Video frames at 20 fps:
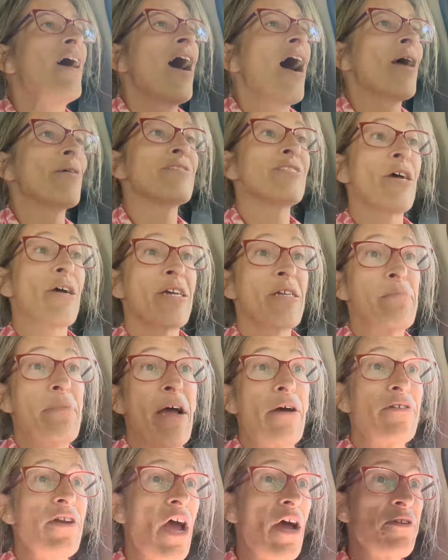I was talking
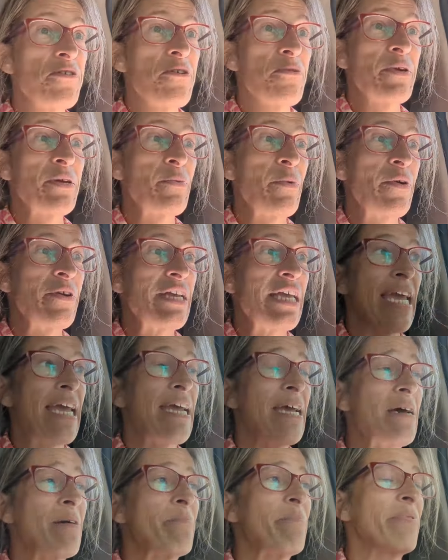about not knowing where to
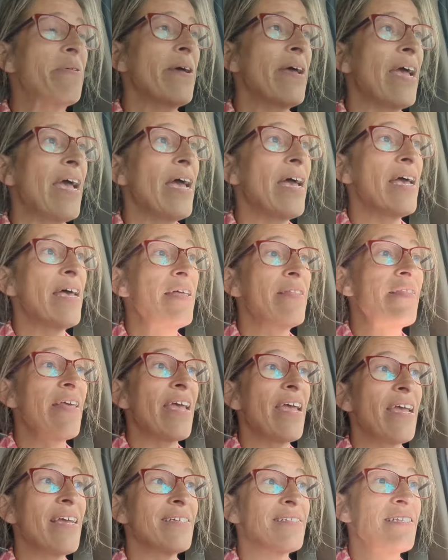camp. And
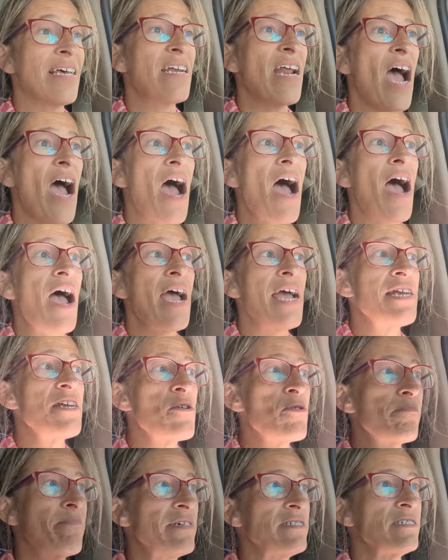they said, I
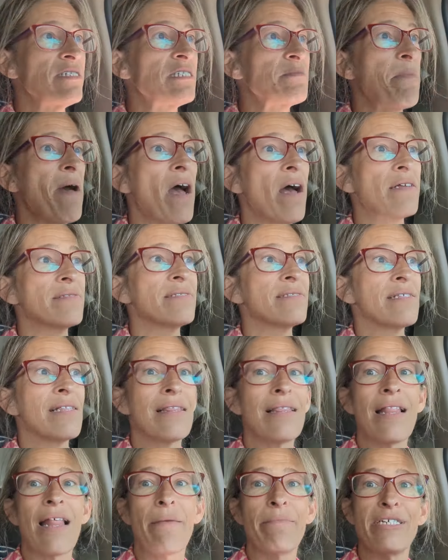know a bunch of spots.
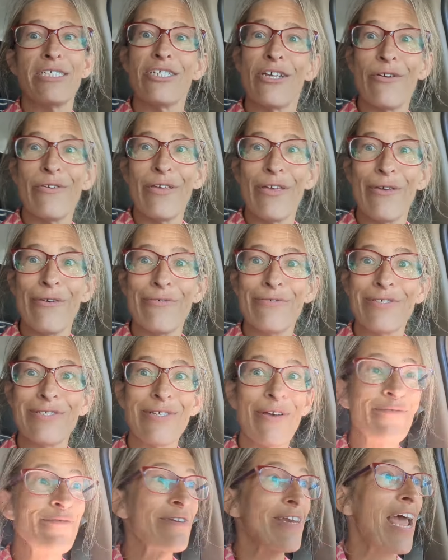Let me show you.
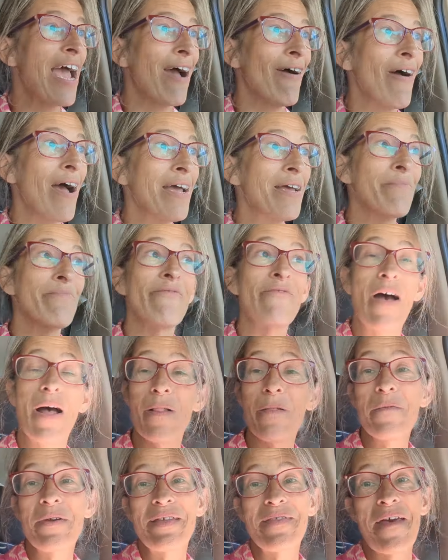So now I am
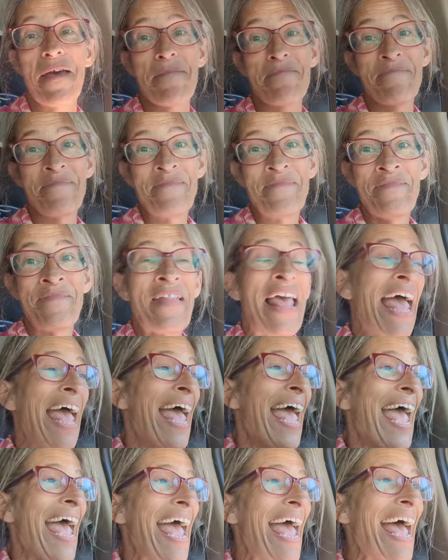following them.
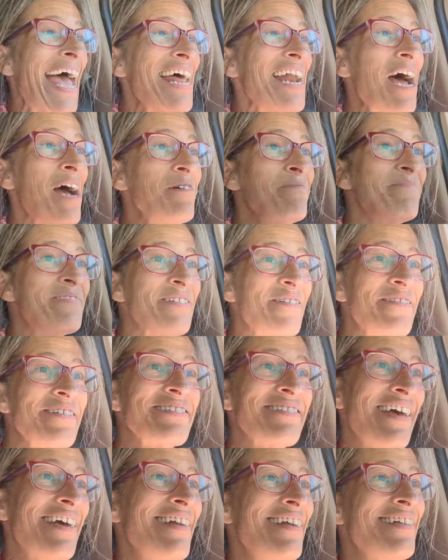And I'm so
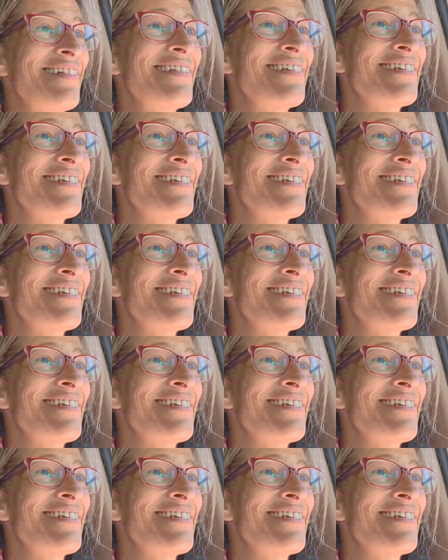excited.